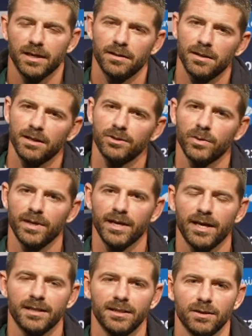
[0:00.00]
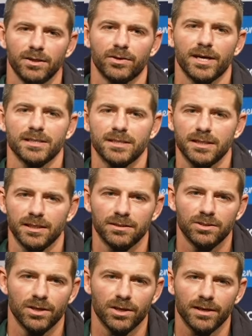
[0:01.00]
that? Yeah, I think 2018 and Rossi
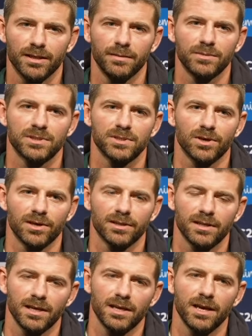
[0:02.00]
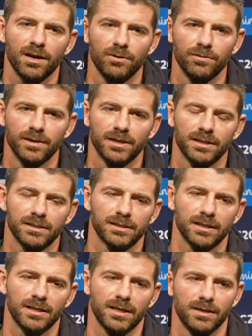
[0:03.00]
and Jacques and them started taking over.
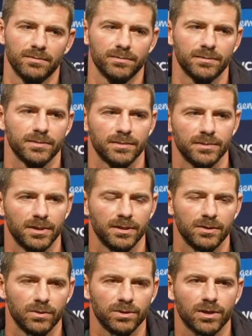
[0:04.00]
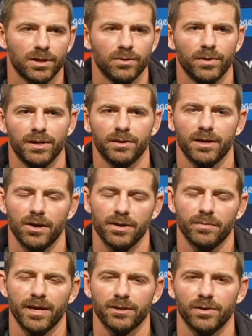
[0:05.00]
We started
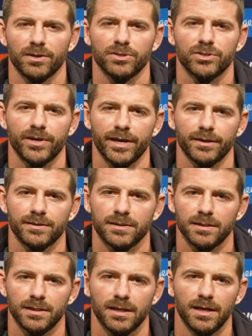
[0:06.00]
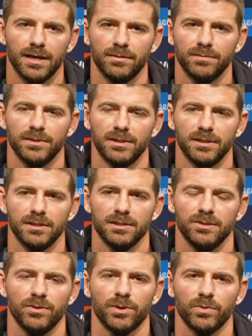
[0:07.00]
going back to our strengths,
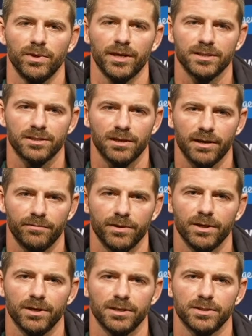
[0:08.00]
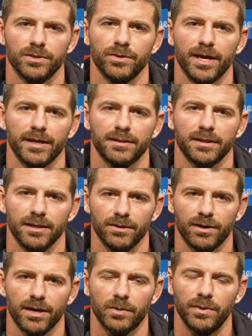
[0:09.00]
see what we as South Africa is good at
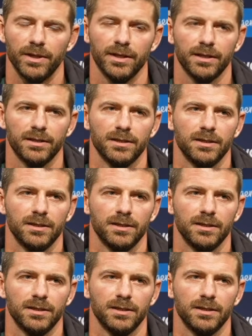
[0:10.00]
in rugby,